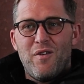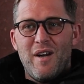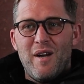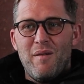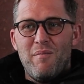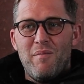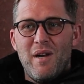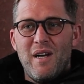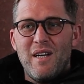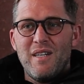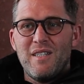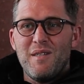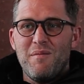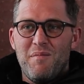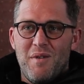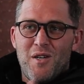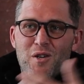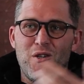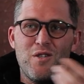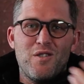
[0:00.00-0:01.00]
credibility
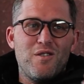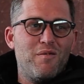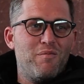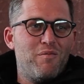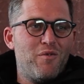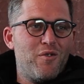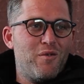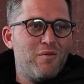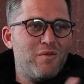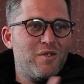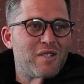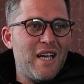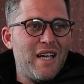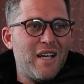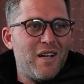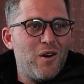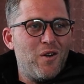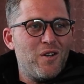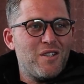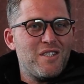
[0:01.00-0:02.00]
because of
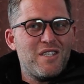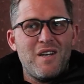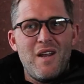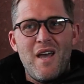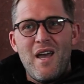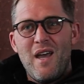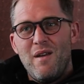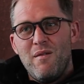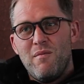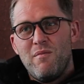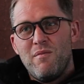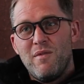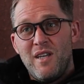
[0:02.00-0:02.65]
Take-a-Lot's name.